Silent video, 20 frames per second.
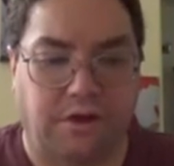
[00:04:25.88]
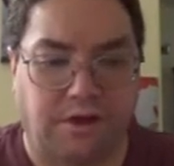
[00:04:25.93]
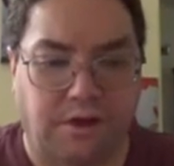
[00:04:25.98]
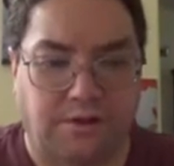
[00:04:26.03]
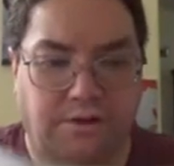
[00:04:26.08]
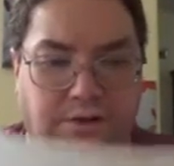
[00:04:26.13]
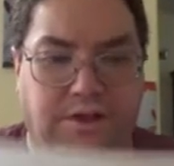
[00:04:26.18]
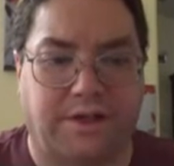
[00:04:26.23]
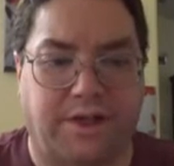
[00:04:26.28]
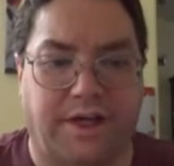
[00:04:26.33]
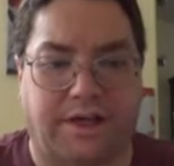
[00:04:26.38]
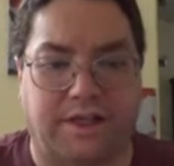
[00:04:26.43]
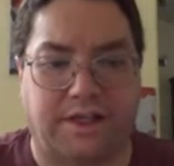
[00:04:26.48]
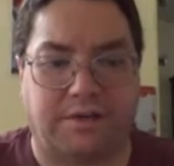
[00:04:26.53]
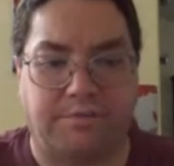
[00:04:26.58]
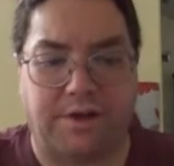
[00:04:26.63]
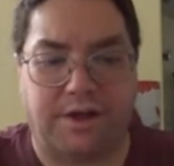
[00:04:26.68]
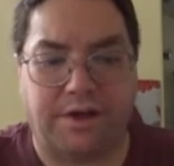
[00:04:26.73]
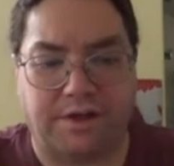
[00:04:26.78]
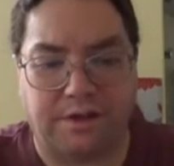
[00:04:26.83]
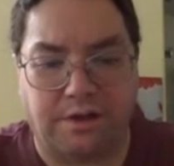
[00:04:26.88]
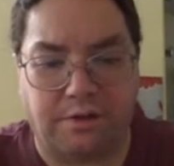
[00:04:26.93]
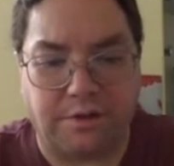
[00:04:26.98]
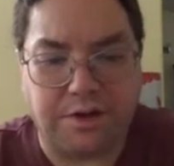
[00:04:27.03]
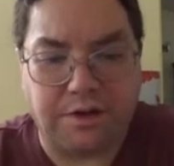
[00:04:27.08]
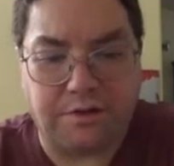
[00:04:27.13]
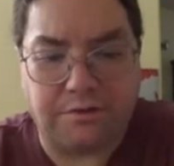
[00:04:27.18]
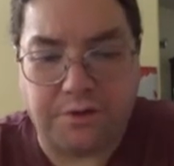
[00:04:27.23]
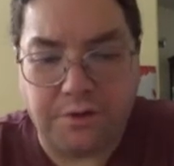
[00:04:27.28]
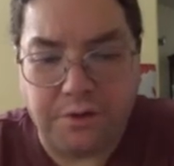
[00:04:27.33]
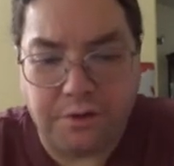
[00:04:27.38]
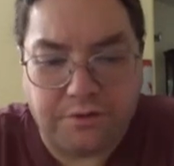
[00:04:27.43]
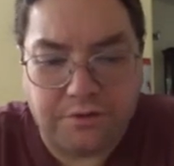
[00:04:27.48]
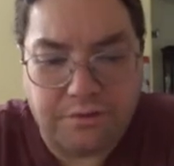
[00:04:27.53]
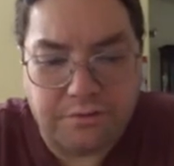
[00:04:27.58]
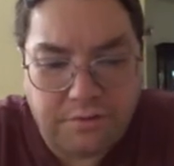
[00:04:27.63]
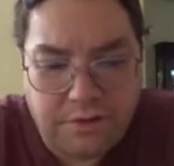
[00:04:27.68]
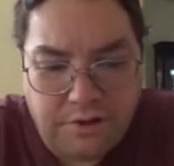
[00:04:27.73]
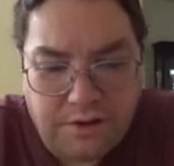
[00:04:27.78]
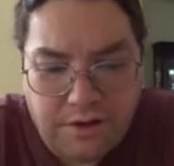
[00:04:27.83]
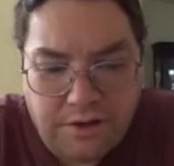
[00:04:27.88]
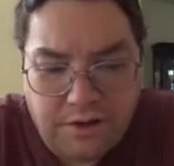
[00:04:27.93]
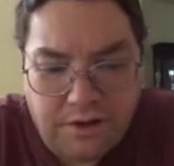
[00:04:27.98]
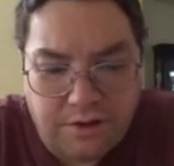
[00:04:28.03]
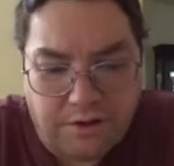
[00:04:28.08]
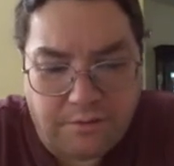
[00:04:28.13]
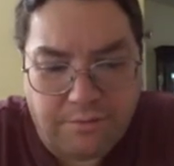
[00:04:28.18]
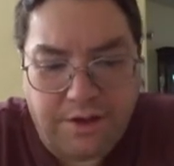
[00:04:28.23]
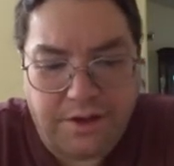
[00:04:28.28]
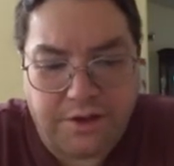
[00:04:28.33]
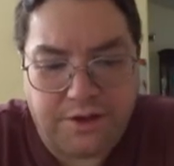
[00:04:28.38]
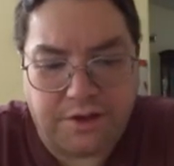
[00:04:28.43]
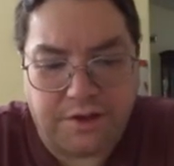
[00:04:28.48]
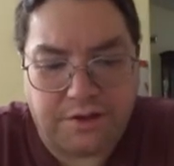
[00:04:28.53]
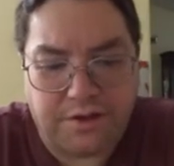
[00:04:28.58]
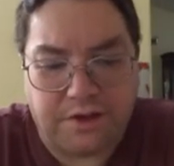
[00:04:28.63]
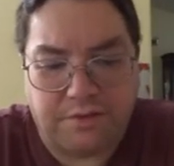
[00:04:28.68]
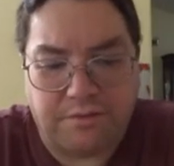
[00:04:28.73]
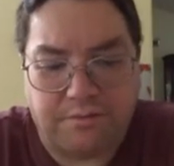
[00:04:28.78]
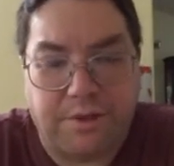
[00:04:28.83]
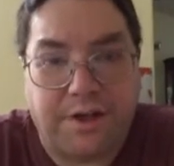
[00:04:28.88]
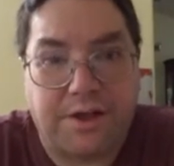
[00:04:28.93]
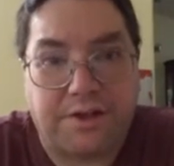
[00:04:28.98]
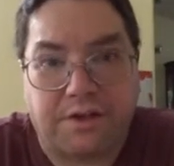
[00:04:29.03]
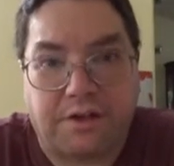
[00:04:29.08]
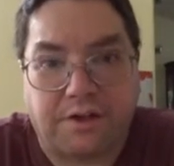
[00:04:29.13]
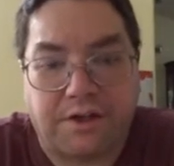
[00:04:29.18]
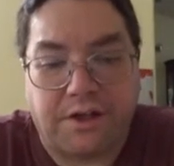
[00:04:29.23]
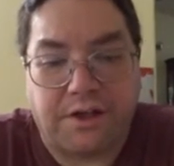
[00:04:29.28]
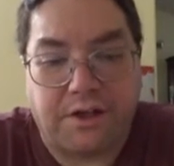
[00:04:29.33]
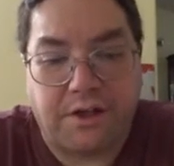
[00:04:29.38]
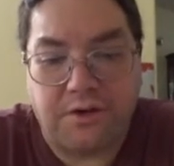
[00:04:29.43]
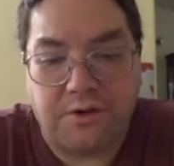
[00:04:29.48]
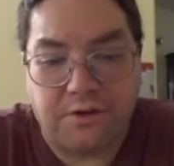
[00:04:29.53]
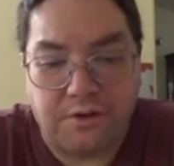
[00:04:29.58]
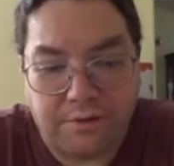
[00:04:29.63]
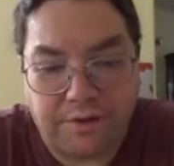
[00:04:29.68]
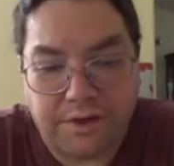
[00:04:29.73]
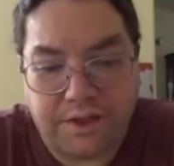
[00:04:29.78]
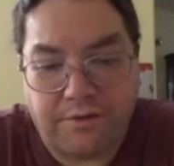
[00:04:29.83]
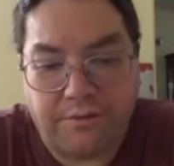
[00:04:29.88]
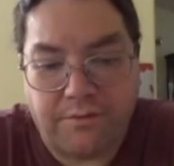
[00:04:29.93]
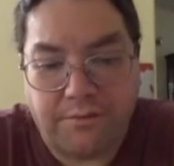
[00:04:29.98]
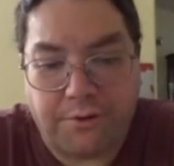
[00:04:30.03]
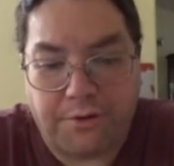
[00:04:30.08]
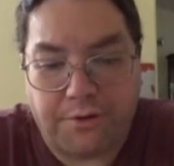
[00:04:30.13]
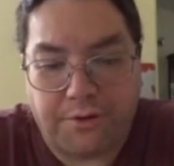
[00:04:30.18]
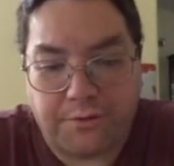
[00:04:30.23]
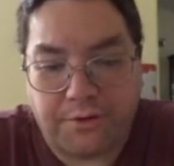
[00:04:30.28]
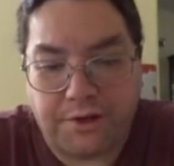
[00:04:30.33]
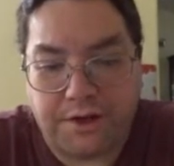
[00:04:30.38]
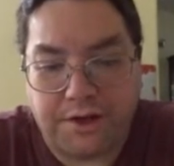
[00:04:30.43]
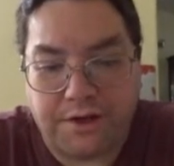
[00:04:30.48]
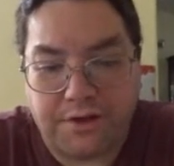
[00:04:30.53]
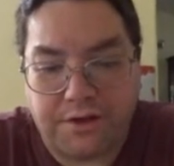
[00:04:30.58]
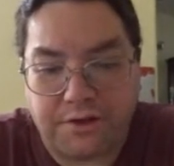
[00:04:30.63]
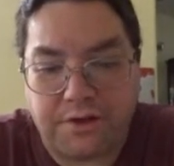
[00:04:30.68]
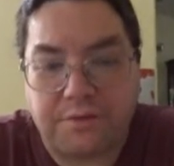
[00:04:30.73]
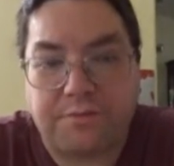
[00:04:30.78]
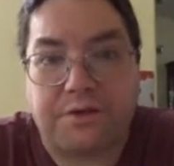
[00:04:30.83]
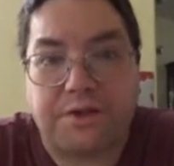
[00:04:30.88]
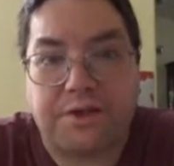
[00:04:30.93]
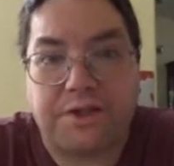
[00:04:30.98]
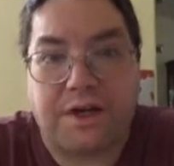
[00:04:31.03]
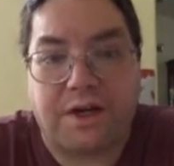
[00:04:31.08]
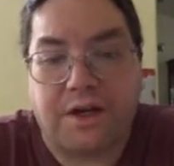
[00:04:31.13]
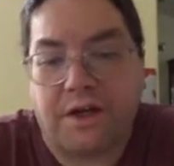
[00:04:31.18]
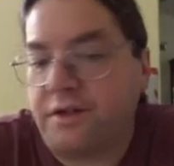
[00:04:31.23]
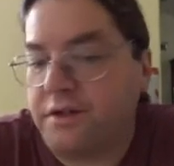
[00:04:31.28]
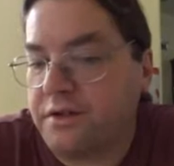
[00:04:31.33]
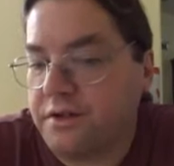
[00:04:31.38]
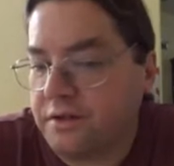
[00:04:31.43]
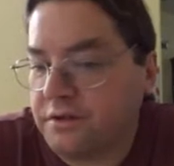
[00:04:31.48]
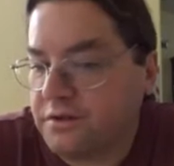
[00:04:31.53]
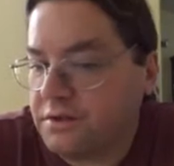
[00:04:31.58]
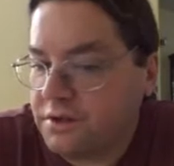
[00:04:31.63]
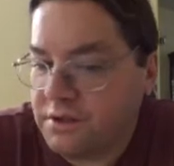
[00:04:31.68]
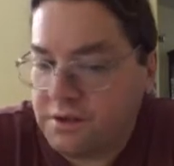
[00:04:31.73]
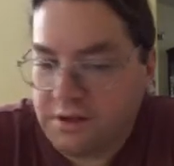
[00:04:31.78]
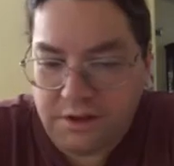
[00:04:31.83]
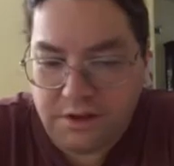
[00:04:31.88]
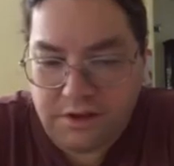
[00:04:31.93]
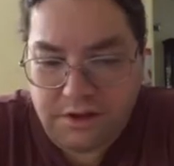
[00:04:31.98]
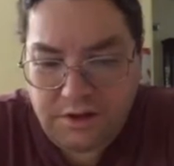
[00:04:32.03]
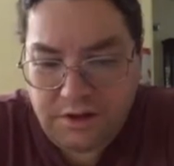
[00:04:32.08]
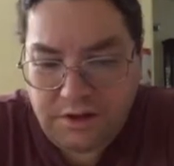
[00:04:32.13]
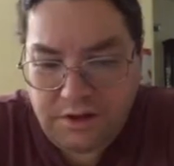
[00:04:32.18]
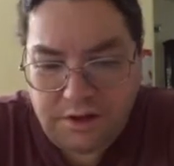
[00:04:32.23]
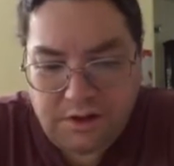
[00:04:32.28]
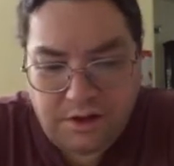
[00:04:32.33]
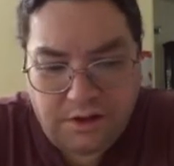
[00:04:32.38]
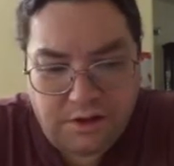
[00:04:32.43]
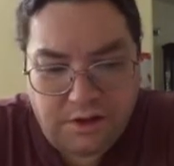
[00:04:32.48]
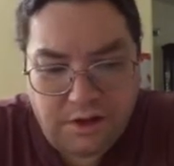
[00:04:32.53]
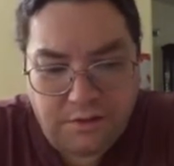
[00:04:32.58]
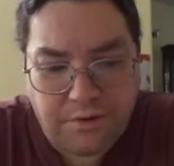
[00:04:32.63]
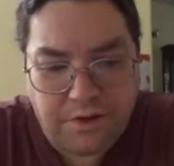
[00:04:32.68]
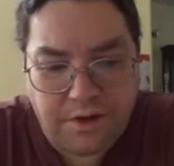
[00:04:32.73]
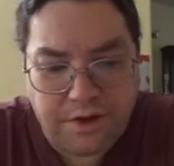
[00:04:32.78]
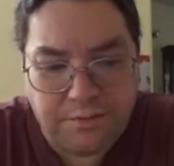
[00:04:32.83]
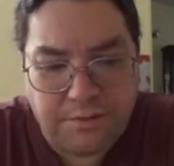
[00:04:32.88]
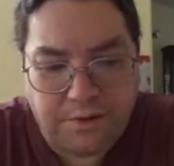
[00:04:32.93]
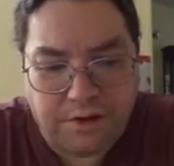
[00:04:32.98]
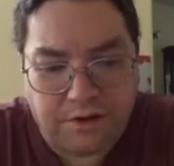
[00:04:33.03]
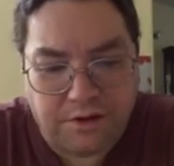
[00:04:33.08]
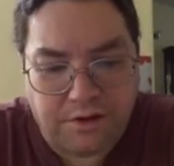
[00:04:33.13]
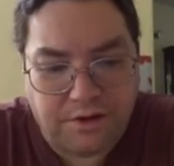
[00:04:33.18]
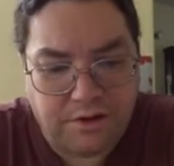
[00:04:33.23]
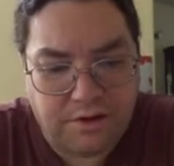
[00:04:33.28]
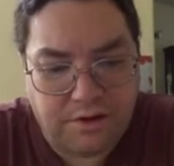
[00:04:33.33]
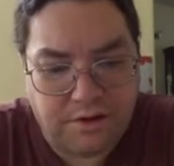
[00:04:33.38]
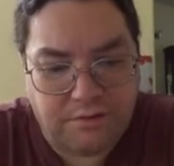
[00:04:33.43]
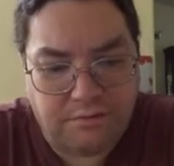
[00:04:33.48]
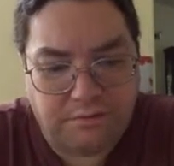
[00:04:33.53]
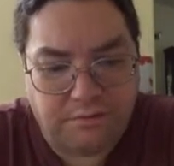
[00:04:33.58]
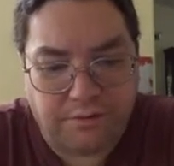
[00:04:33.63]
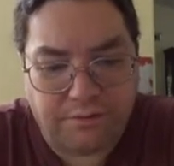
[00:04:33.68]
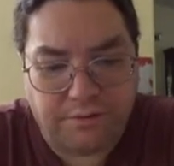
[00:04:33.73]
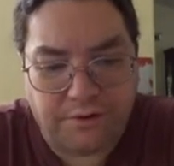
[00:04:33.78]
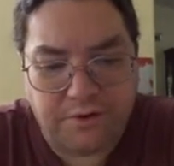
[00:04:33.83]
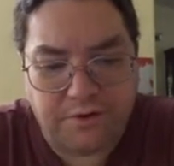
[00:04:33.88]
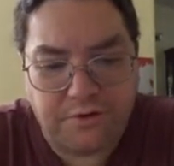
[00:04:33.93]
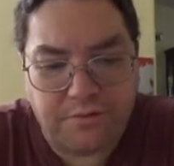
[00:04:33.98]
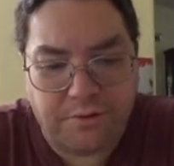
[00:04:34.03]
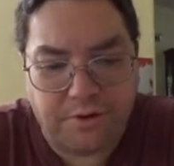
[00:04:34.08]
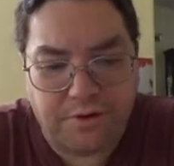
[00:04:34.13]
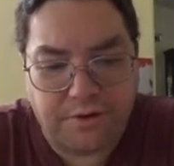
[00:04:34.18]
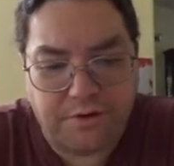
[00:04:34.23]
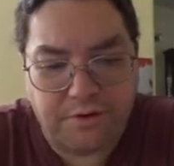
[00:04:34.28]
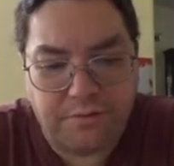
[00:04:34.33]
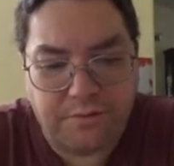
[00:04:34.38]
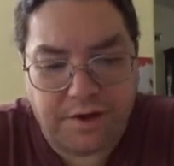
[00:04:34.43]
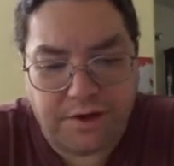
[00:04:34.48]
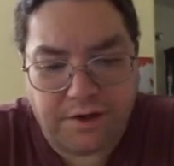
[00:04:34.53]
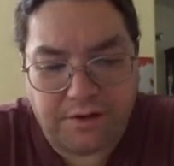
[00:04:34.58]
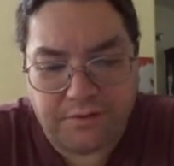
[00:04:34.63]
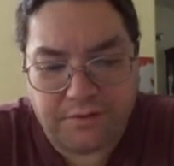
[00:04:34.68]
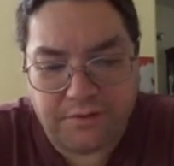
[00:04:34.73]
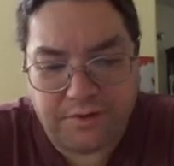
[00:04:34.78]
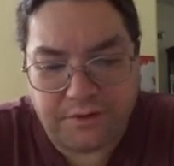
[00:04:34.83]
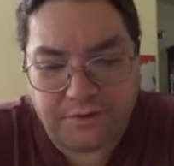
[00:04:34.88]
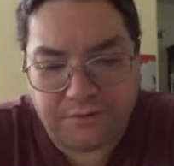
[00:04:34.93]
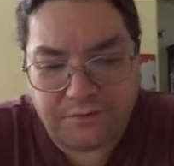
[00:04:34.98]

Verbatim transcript: The text specs, I'll read a few of them. Dimensions, it's basically a cube. It's 7.3 inches per side, so it's pretty small, and roughly 2.2 pounds. It